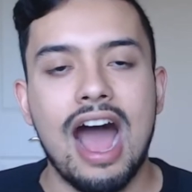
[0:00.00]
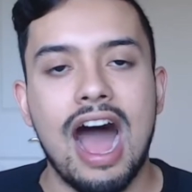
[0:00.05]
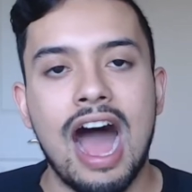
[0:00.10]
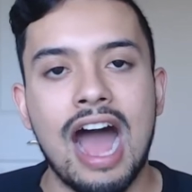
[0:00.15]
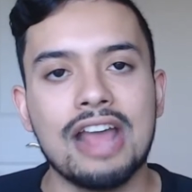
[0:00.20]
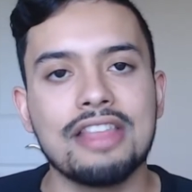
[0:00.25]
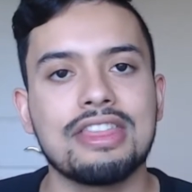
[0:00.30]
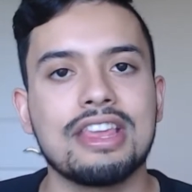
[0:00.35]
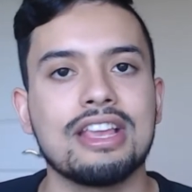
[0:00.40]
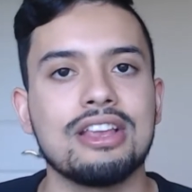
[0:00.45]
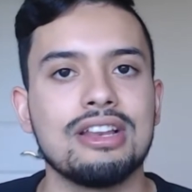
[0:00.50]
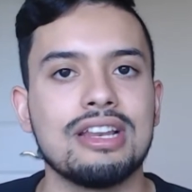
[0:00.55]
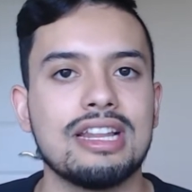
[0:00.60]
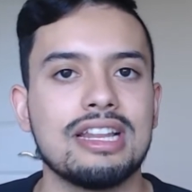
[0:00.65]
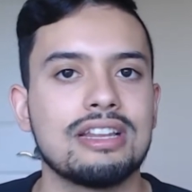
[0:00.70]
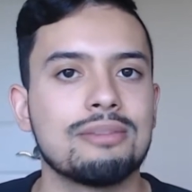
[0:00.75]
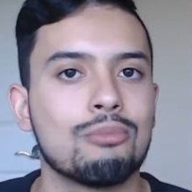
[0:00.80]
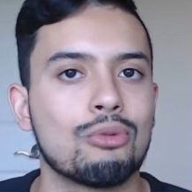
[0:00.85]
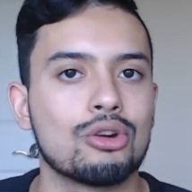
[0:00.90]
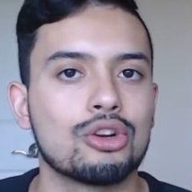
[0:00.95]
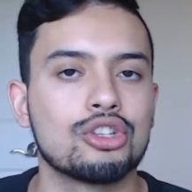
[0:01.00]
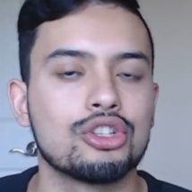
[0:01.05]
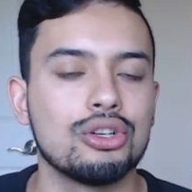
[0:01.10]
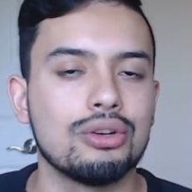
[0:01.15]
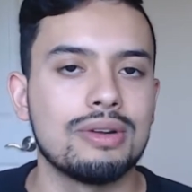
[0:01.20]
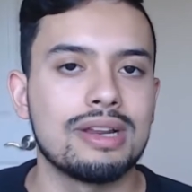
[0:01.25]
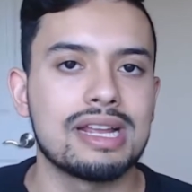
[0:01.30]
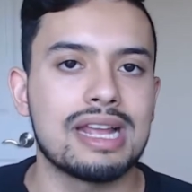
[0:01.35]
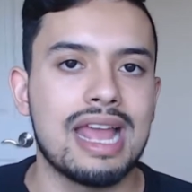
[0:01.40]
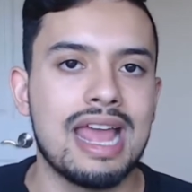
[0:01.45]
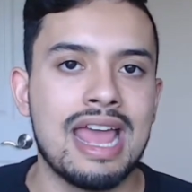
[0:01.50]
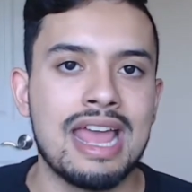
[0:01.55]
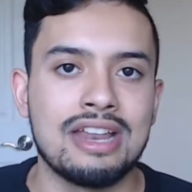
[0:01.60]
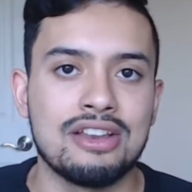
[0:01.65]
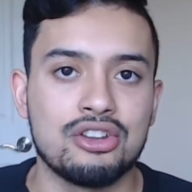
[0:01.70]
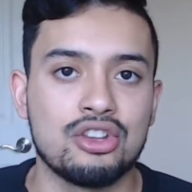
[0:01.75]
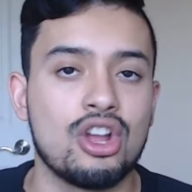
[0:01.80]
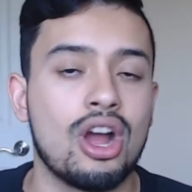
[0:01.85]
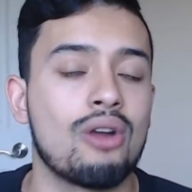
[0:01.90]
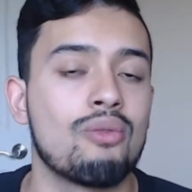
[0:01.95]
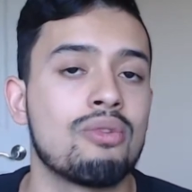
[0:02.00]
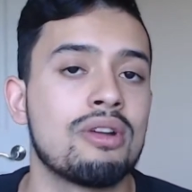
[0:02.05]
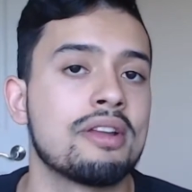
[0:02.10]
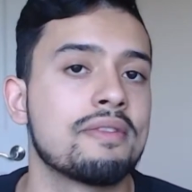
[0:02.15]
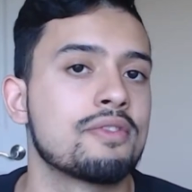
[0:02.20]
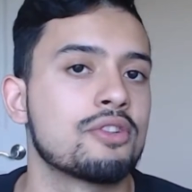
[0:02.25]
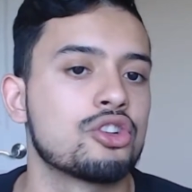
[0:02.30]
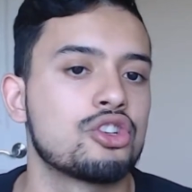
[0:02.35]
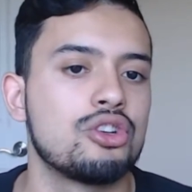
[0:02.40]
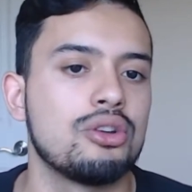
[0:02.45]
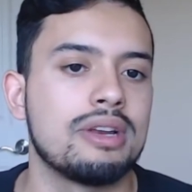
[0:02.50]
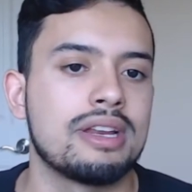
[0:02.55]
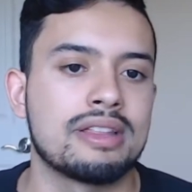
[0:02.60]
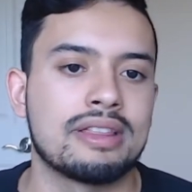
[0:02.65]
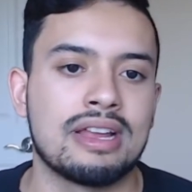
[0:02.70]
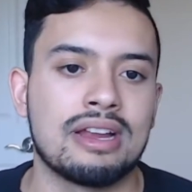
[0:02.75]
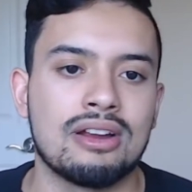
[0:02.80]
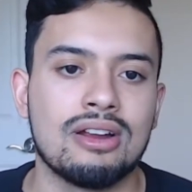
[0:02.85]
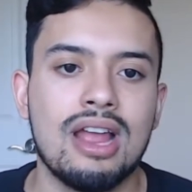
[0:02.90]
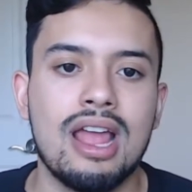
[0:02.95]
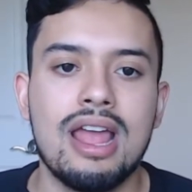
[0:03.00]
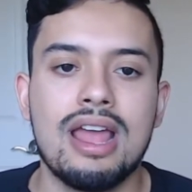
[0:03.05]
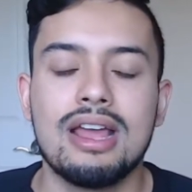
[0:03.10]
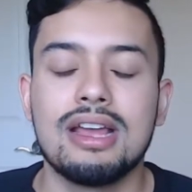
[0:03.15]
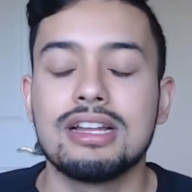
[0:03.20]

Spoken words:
I think you needed more shooting, and you got rid of your shooting there.